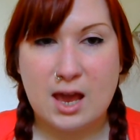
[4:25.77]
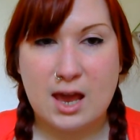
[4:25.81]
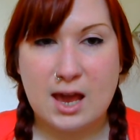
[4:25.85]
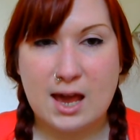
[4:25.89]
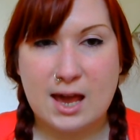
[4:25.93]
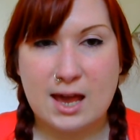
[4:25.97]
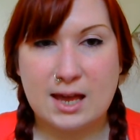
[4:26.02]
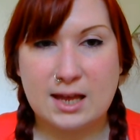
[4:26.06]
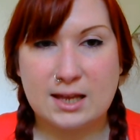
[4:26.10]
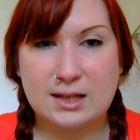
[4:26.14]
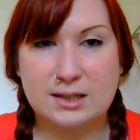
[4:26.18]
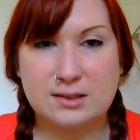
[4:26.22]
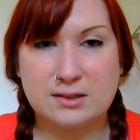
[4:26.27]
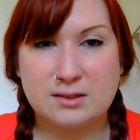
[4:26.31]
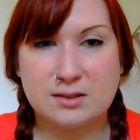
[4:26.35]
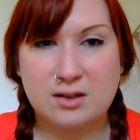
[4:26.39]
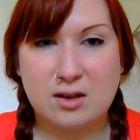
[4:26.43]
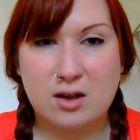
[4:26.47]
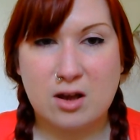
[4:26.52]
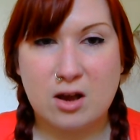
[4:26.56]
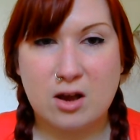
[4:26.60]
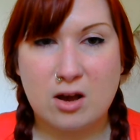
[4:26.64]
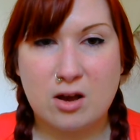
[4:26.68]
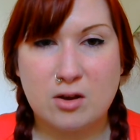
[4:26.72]
and
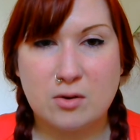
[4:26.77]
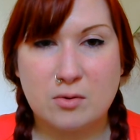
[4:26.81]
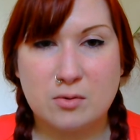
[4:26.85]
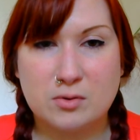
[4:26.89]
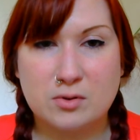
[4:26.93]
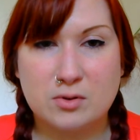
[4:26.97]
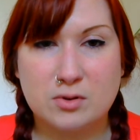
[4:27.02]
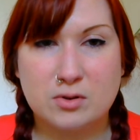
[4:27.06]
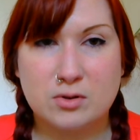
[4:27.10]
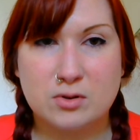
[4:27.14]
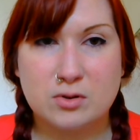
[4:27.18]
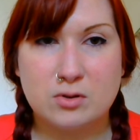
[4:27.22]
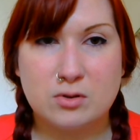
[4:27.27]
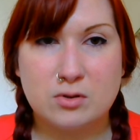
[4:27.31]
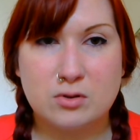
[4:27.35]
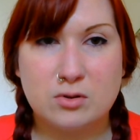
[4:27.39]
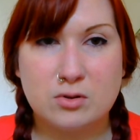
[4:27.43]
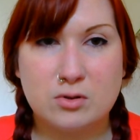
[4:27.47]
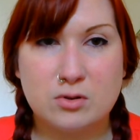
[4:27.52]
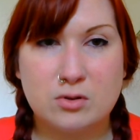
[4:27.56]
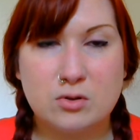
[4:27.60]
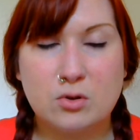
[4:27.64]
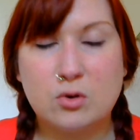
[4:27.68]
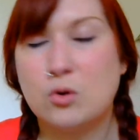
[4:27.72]
I was
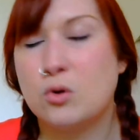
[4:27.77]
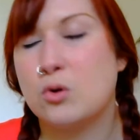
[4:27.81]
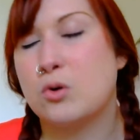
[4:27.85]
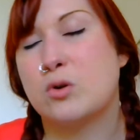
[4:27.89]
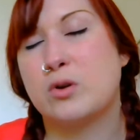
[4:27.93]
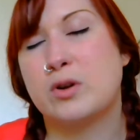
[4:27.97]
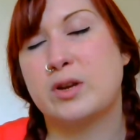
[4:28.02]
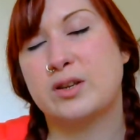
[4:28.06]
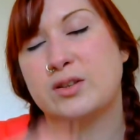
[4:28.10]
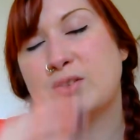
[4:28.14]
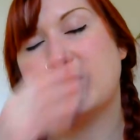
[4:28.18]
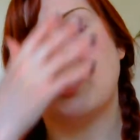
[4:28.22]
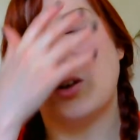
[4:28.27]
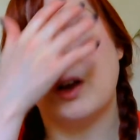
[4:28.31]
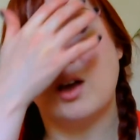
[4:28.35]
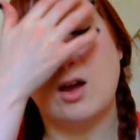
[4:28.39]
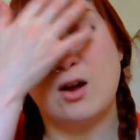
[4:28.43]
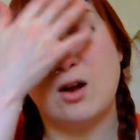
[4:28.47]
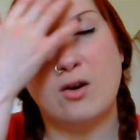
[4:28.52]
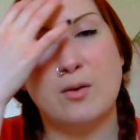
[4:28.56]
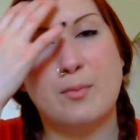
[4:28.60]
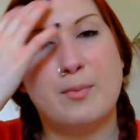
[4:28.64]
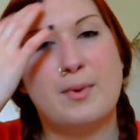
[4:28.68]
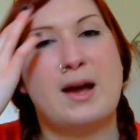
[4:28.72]
talking to
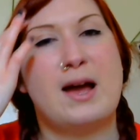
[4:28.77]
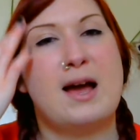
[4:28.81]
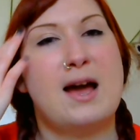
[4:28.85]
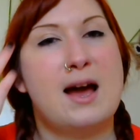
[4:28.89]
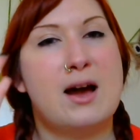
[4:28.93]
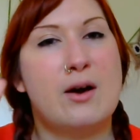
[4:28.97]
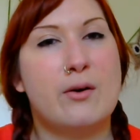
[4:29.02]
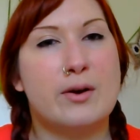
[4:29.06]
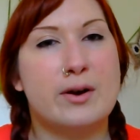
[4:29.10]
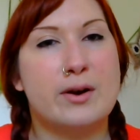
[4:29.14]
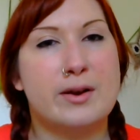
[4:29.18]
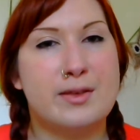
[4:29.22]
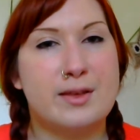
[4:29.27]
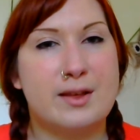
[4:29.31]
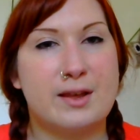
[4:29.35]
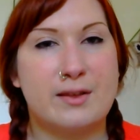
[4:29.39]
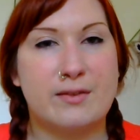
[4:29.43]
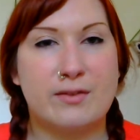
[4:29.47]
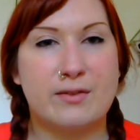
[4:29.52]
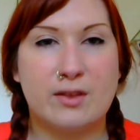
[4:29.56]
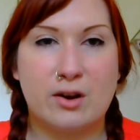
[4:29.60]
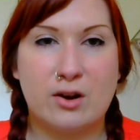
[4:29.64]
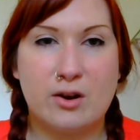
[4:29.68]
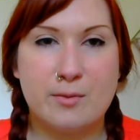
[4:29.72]
her about how I think
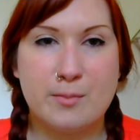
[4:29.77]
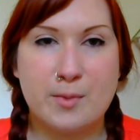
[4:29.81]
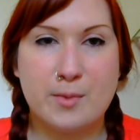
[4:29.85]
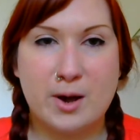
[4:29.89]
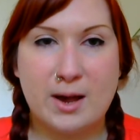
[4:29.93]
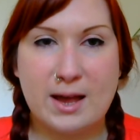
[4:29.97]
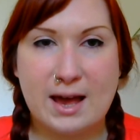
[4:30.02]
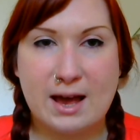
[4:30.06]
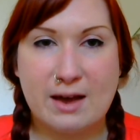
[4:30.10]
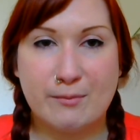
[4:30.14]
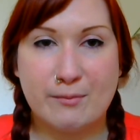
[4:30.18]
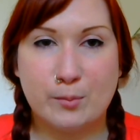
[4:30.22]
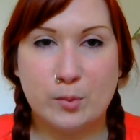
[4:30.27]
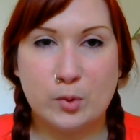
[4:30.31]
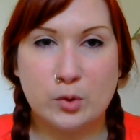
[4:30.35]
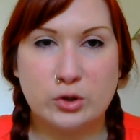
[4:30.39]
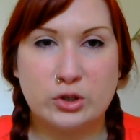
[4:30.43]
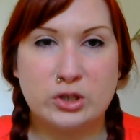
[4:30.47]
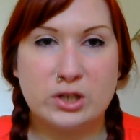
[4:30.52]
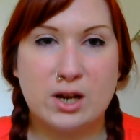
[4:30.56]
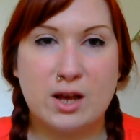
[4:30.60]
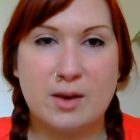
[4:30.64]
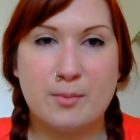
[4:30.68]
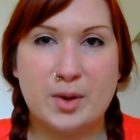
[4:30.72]
that I might have
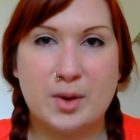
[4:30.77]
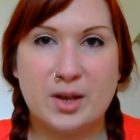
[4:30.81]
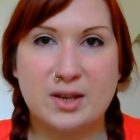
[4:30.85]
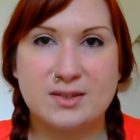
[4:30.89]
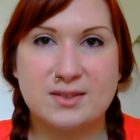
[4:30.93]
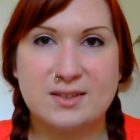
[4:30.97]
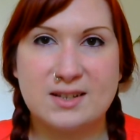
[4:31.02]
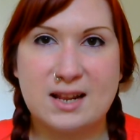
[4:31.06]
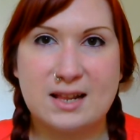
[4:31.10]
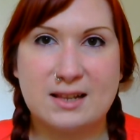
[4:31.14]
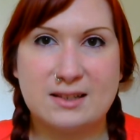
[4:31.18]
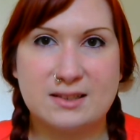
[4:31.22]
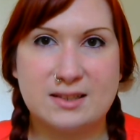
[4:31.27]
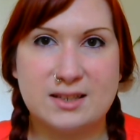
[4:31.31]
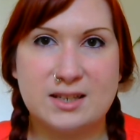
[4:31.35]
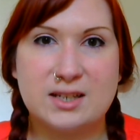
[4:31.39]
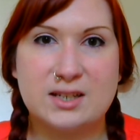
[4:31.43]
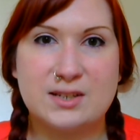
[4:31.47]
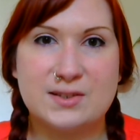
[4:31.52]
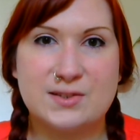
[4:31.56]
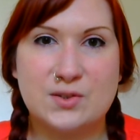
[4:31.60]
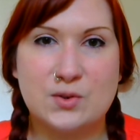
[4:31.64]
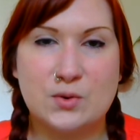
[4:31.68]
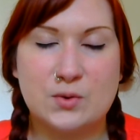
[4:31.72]
borderline personality
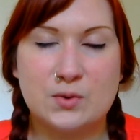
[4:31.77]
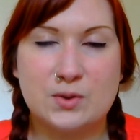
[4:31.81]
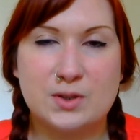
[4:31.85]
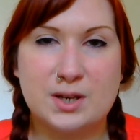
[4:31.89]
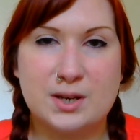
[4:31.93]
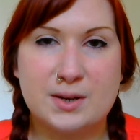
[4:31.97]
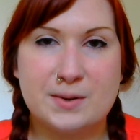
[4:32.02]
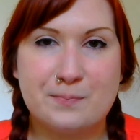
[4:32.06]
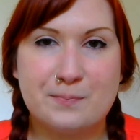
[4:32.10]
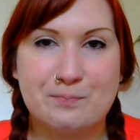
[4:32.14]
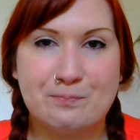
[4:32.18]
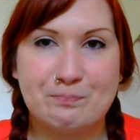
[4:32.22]
disorder.